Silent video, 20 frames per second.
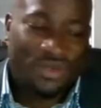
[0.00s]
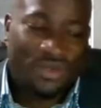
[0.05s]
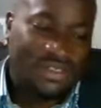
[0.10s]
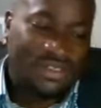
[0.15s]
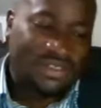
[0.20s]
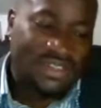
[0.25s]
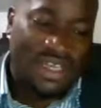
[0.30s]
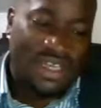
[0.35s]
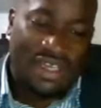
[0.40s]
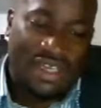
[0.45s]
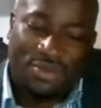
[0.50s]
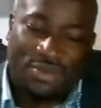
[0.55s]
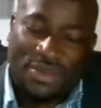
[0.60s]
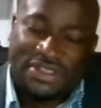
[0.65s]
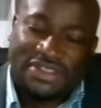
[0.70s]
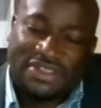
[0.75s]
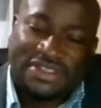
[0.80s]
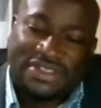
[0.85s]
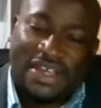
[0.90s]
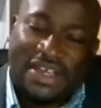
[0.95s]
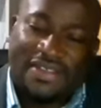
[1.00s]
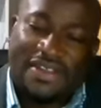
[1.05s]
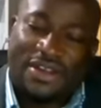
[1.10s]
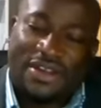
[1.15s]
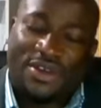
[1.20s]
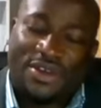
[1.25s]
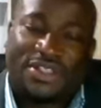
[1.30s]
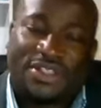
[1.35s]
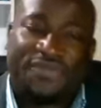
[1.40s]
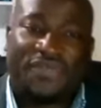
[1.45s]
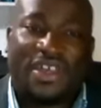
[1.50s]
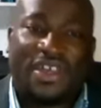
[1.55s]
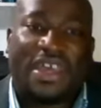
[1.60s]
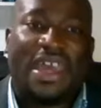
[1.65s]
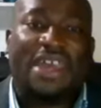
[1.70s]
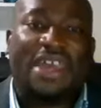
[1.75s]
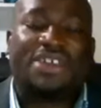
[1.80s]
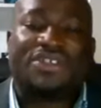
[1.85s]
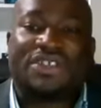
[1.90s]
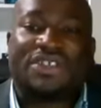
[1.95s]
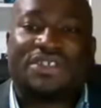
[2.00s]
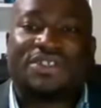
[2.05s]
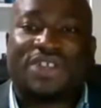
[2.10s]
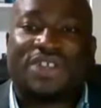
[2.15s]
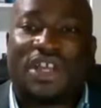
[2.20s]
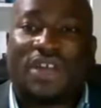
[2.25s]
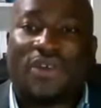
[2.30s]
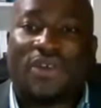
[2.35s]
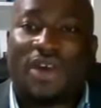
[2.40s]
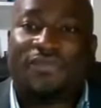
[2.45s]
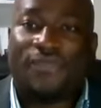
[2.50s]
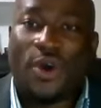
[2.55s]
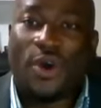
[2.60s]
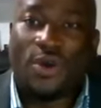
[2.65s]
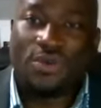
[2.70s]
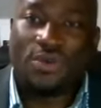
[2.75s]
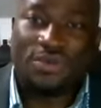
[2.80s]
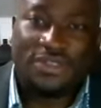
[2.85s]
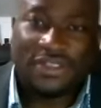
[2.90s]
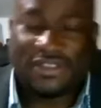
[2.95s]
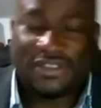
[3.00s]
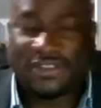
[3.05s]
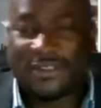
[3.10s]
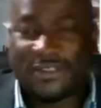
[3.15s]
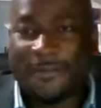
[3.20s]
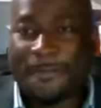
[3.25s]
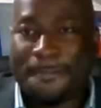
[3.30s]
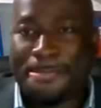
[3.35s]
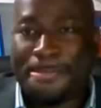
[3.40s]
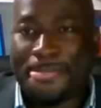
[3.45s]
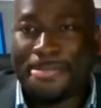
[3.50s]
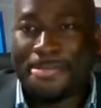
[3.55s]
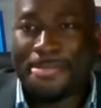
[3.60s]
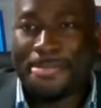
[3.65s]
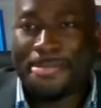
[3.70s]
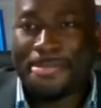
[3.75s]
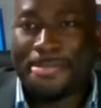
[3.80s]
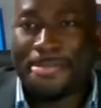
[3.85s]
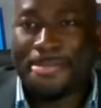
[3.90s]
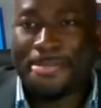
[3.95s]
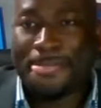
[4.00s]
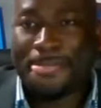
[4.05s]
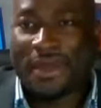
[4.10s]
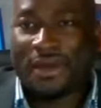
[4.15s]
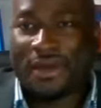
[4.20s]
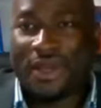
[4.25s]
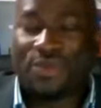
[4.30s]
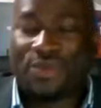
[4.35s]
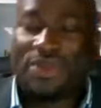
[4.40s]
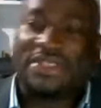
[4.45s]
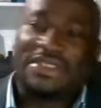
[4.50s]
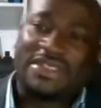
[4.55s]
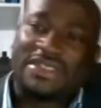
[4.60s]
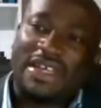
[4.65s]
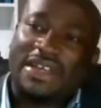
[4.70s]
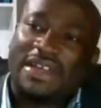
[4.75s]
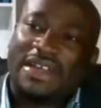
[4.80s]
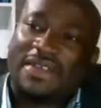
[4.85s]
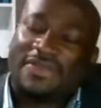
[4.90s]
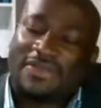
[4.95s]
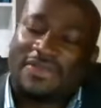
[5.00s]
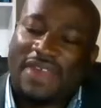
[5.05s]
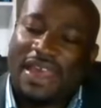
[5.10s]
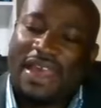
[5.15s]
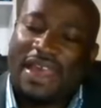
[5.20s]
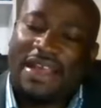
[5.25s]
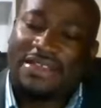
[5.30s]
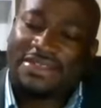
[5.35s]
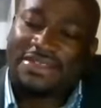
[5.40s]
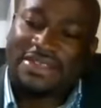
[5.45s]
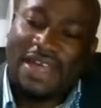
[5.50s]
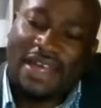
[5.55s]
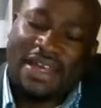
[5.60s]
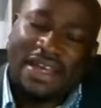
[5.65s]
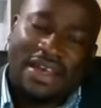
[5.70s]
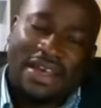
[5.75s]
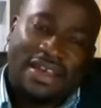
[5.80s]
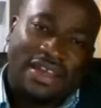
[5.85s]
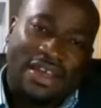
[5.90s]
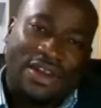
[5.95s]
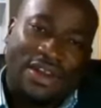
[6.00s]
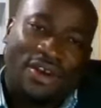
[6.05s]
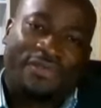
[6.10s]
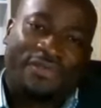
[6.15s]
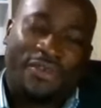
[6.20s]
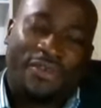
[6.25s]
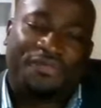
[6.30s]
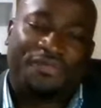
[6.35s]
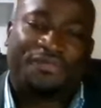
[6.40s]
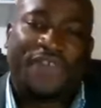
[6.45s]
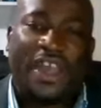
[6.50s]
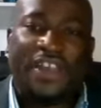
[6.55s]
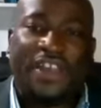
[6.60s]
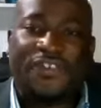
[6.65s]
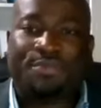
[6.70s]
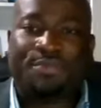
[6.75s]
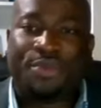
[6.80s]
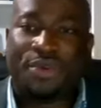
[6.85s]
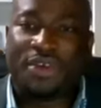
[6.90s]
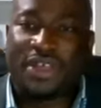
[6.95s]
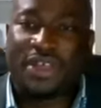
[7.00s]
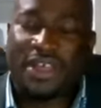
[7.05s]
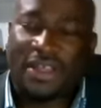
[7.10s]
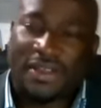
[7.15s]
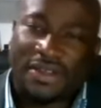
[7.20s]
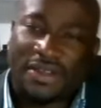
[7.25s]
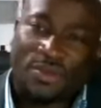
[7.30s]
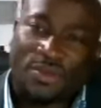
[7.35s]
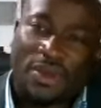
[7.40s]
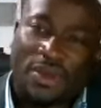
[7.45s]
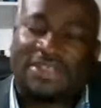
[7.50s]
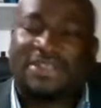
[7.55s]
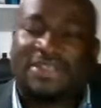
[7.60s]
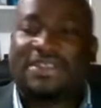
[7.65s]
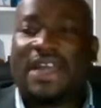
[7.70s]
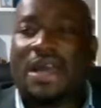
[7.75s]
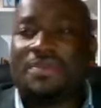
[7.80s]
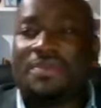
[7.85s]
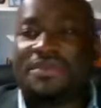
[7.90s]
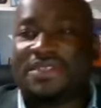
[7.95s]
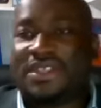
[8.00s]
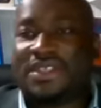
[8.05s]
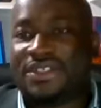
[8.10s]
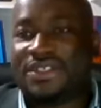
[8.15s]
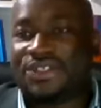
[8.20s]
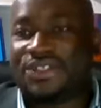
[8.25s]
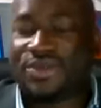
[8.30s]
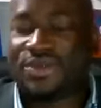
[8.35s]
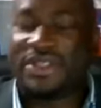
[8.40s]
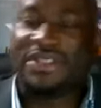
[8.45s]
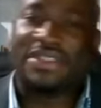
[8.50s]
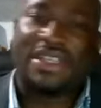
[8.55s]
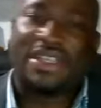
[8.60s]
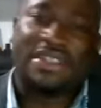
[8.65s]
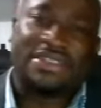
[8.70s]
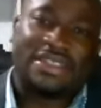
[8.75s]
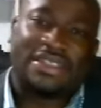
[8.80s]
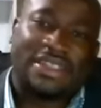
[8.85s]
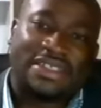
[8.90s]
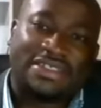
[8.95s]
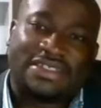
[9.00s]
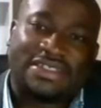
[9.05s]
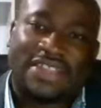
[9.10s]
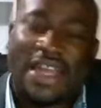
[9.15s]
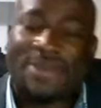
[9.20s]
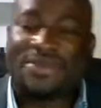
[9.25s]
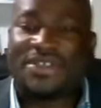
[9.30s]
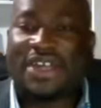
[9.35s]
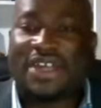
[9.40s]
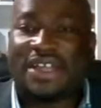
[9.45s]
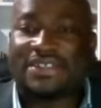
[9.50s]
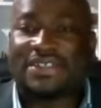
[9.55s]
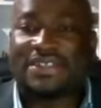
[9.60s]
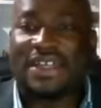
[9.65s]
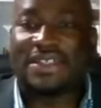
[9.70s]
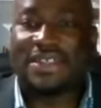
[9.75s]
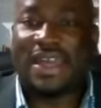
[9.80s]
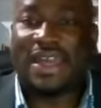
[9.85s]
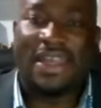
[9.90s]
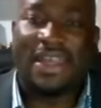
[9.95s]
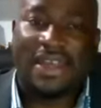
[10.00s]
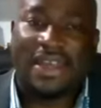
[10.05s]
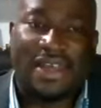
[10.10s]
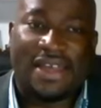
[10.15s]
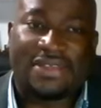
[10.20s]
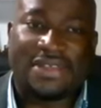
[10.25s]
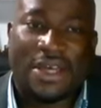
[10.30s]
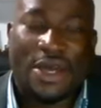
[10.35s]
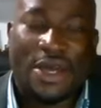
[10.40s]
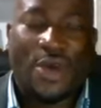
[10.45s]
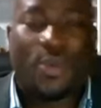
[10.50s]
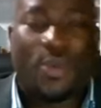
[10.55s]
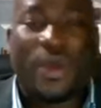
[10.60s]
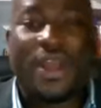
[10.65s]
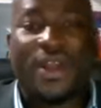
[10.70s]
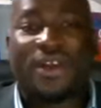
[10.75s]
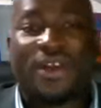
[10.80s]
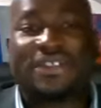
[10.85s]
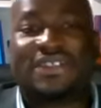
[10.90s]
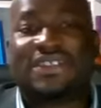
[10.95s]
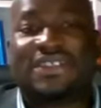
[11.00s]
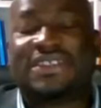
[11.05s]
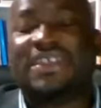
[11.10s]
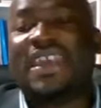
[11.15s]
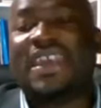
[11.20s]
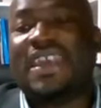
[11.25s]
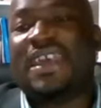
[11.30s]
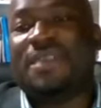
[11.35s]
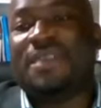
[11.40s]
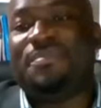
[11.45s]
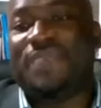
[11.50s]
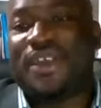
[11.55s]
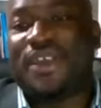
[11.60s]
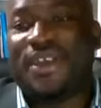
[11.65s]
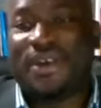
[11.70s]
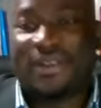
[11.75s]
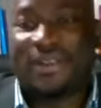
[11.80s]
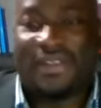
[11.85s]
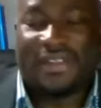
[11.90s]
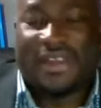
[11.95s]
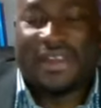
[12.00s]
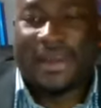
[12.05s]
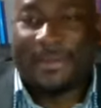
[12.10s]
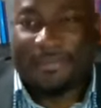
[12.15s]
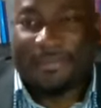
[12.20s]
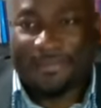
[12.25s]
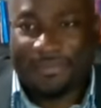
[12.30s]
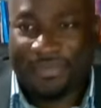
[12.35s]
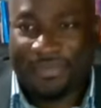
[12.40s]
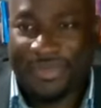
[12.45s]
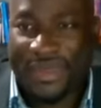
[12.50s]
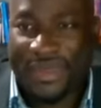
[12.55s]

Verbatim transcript: we see we see the notifications on our phones. And we see the things that, you know, from Facebook and the WhatsApps and the Twitters and the Snapchats are telling us we're not seeing beyond them.